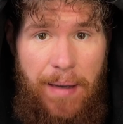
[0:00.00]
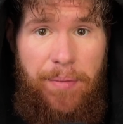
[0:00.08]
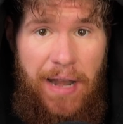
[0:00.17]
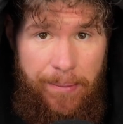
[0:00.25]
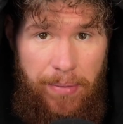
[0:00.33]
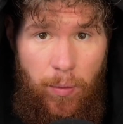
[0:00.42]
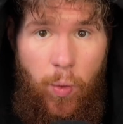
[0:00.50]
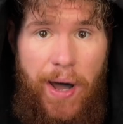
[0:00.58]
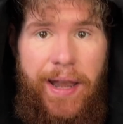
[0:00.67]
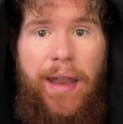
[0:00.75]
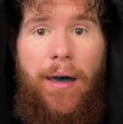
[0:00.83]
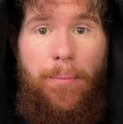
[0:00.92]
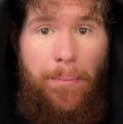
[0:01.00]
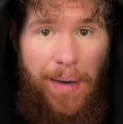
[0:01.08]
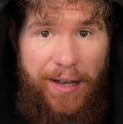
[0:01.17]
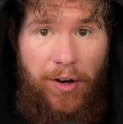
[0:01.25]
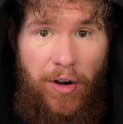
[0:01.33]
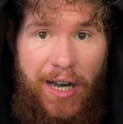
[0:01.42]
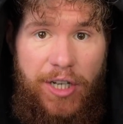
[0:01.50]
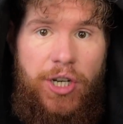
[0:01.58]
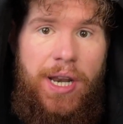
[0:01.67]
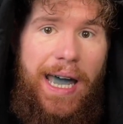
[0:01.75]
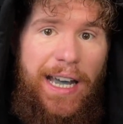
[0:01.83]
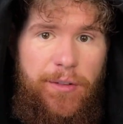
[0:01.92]
number one,
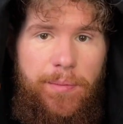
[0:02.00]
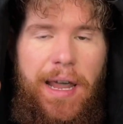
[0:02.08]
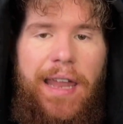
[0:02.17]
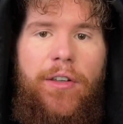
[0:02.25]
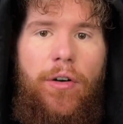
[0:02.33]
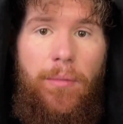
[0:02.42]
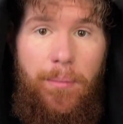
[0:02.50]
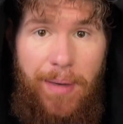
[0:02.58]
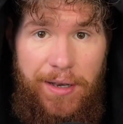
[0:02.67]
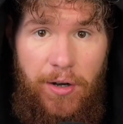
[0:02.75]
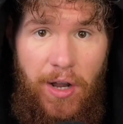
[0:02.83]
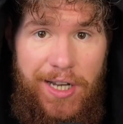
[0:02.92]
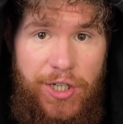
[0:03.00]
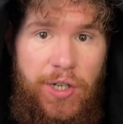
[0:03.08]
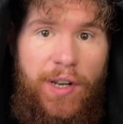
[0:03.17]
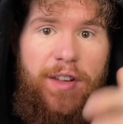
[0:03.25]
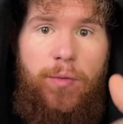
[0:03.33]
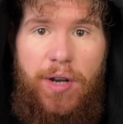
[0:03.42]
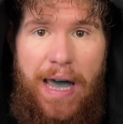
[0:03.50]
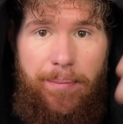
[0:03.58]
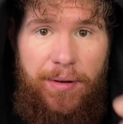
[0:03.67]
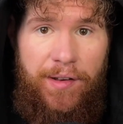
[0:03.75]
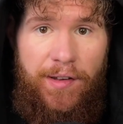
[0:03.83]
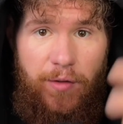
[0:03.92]
methylation. I explained to you, methylation is what
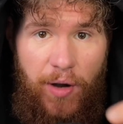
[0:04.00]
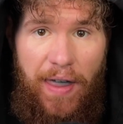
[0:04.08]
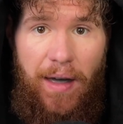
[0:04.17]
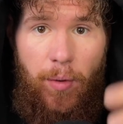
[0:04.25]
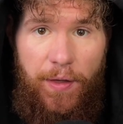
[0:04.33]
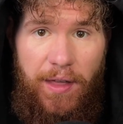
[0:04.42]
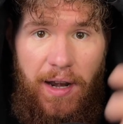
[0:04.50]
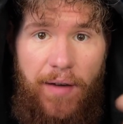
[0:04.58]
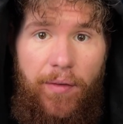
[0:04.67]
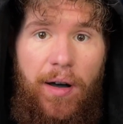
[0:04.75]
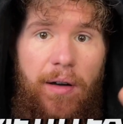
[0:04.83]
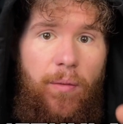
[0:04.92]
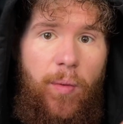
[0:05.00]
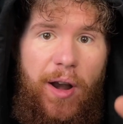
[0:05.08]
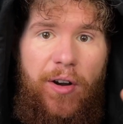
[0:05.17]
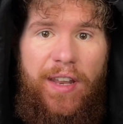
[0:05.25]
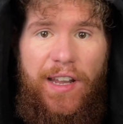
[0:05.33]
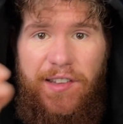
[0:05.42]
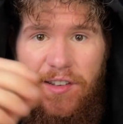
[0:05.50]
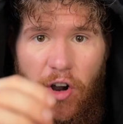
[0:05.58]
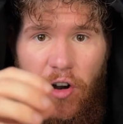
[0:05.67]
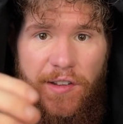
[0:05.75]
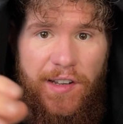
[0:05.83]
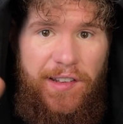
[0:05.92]
happens together with the liver, where these
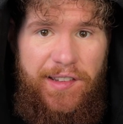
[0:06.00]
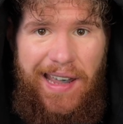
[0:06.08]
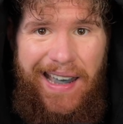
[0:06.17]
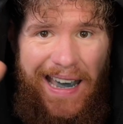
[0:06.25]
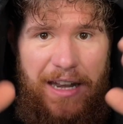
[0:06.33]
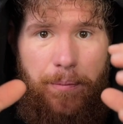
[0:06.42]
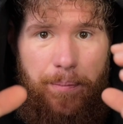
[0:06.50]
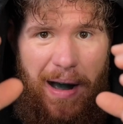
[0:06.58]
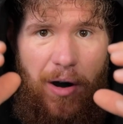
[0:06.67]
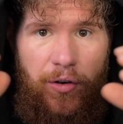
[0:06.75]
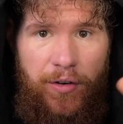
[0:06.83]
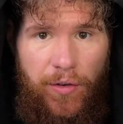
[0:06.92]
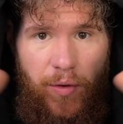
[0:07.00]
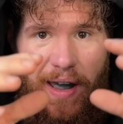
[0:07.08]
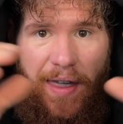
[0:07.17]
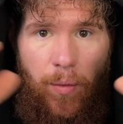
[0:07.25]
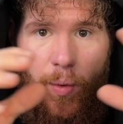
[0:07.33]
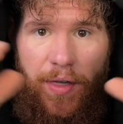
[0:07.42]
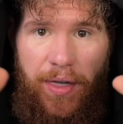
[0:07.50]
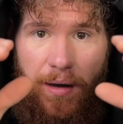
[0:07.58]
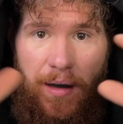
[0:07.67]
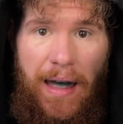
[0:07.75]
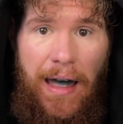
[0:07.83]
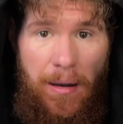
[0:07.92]
toxins, they get bound together with
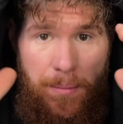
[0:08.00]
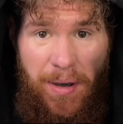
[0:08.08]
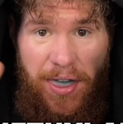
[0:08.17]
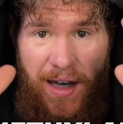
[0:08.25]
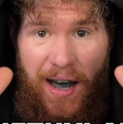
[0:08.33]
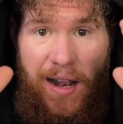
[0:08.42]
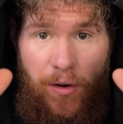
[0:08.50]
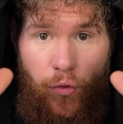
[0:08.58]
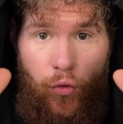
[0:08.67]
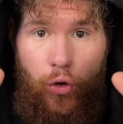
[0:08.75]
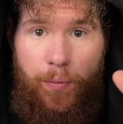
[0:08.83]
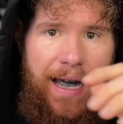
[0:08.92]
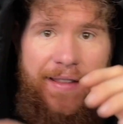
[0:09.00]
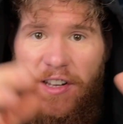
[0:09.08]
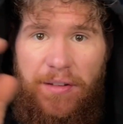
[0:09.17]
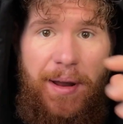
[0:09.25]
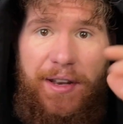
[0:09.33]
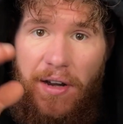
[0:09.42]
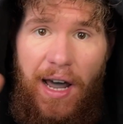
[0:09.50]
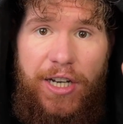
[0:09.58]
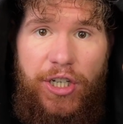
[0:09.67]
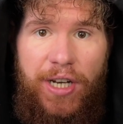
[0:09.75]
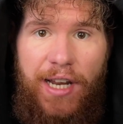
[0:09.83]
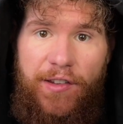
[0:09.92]
the methyl groups. And this
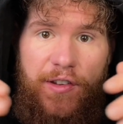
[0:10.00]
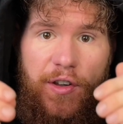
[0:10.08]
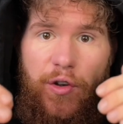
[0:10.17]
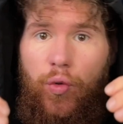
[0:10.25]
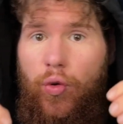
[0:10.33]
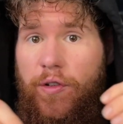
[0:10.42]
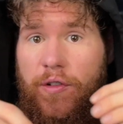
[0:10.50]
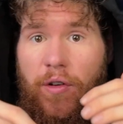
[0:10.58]
methylation, it's used